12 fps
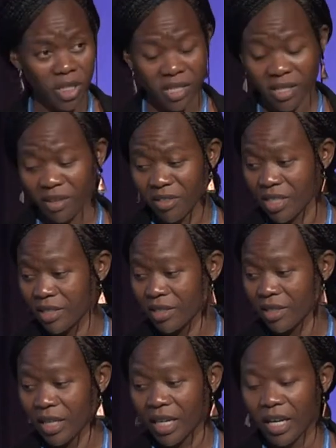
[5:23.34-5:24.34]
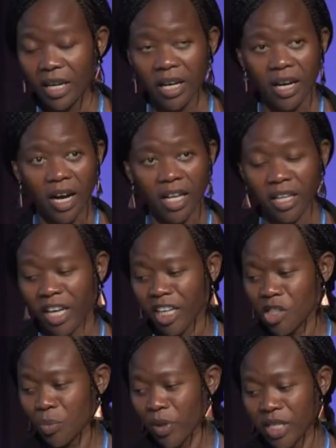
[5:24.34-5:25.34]
services at the
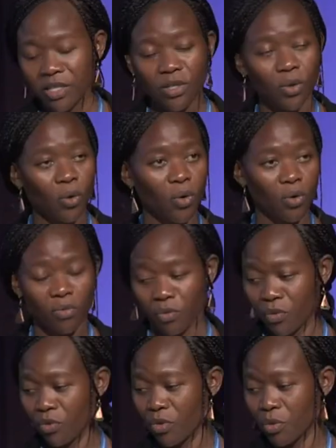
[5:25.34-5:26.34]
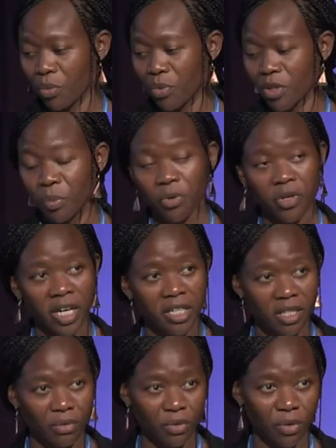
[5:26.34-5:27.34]
expense of the
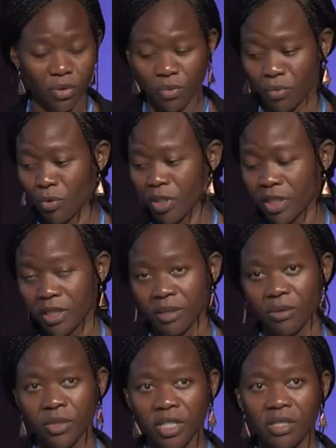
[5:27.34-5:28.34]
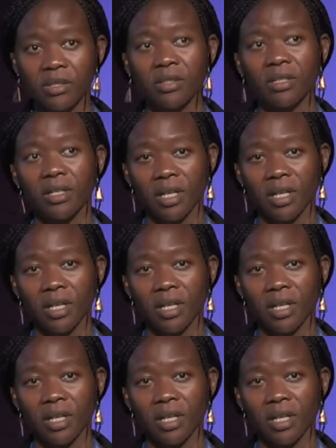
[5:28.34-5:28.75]
productive use of water, which is